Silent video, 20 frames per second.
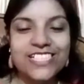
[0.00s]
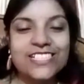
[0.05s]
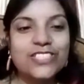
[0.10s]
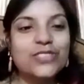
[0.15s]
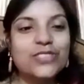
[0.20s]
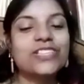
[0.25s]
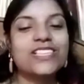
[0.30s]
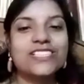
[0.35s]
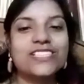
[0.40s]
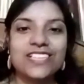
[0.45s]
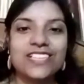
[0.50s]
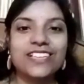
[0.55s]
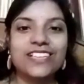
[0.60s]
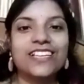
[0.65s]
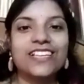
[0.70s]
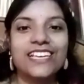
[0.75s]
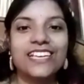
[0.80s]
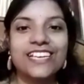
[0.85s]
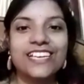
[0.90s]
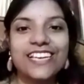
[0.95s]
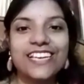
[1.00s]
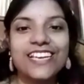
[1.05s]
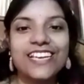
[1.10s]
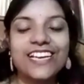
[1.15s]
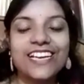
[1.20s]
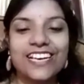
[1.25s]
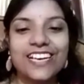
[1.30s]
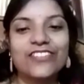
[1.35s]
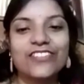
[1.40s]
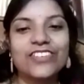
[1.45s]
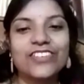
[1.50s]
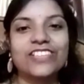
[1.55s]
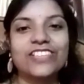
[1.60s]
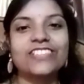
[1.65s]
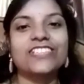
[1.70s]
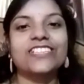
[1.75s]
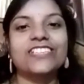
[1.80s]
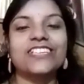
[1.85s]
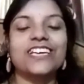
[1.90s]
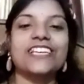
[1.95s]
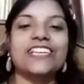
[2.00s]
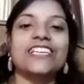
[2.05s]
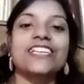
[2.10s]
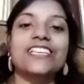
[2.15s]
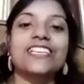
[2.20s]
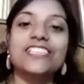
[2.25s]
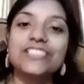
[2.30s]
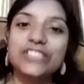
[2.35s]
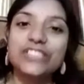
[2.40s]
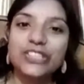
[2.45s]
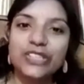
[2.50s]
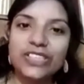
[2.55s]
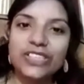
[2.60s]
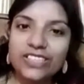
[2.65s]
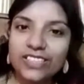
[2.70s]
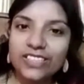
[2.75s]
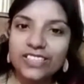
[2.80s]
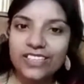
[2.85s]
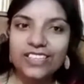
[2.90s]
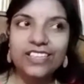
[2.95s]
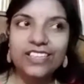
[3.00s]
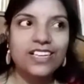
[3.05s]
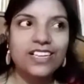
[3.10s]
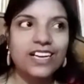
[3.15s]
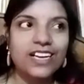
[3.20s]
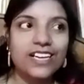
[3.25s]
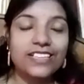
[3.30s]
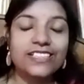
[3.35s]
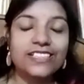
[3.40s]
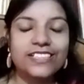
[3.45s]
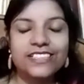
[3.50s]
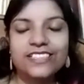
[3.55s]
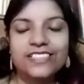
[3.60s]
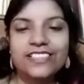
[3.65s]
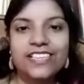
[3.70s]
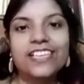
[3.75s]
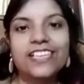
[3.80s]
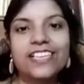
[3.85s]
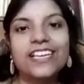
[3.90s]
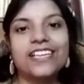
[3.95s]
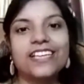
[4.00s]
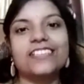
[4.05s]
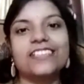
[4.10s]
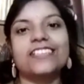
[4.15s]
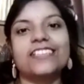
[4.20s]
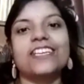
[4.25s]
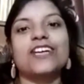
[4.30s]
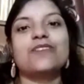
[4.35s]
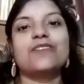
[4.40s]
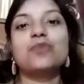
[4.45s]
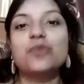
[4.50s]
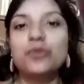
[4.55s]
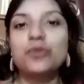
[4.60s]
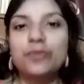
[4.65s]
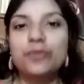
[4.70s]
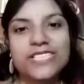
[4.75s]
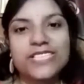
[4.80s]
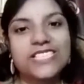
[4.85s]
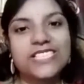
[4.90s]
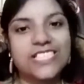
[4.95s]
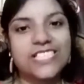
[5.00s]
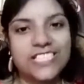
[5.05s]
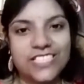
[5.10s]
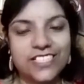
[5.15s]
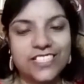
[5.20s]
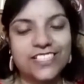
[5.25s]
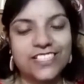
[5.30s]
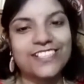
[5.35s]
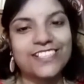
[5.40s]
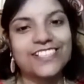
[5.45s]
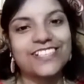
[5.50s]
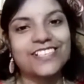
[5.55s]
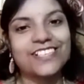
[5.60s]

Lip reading: So they send the link, and after that, I click there and I book my session.